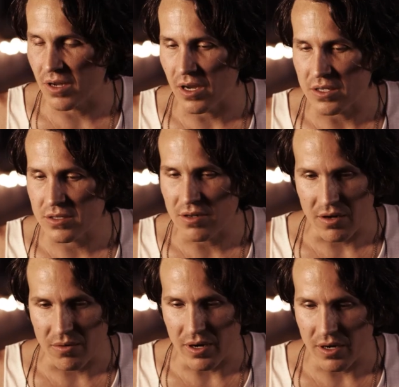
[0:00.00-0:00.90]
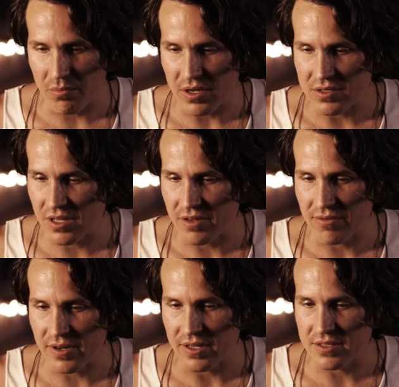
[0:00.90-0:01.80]
I started writing about
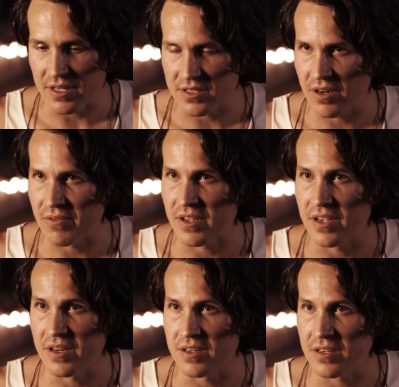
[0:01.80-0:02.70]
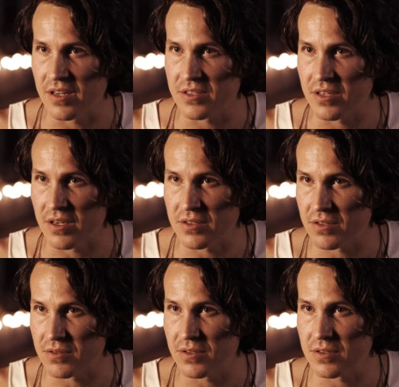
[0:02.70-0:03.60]
slavery and sex trafficking and uh, child
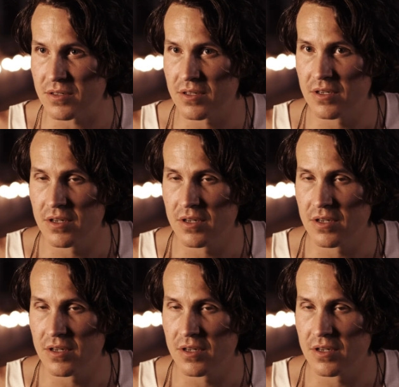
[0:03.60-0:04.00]
soldiers.